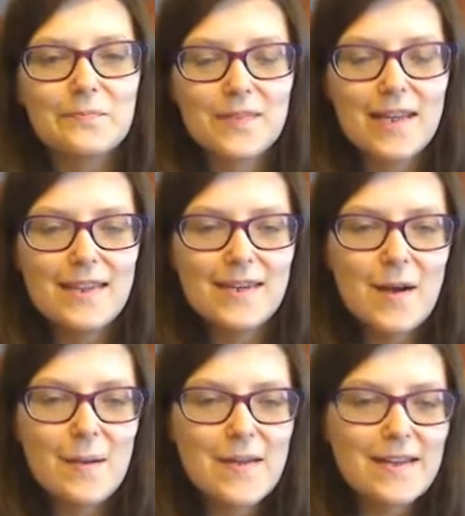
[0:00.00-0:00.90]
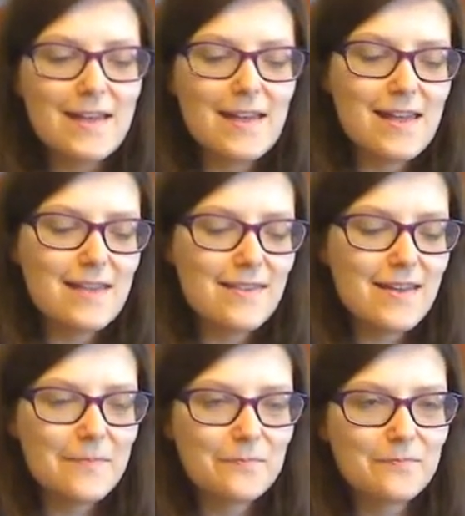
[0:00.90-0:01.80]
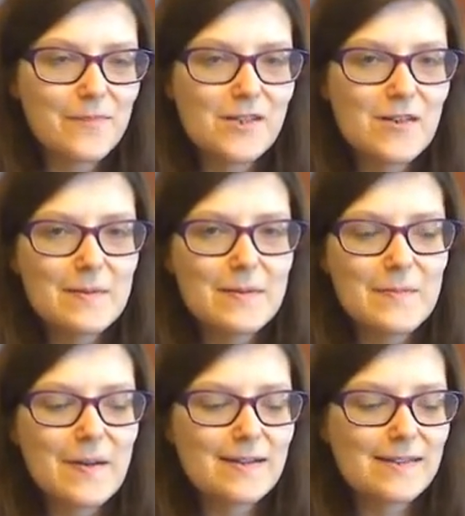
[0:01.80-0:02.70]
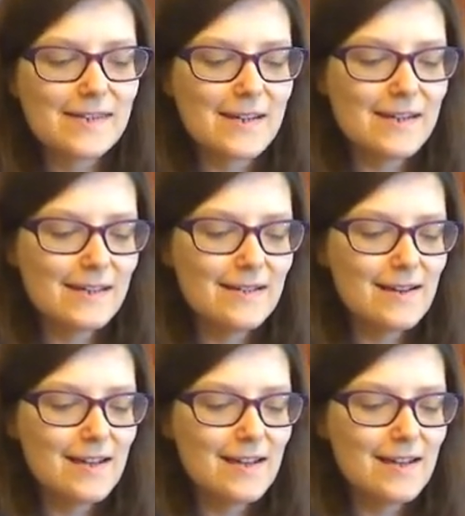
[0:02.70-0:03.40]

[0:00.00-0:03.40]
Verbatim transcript: in the comment in the description box so you can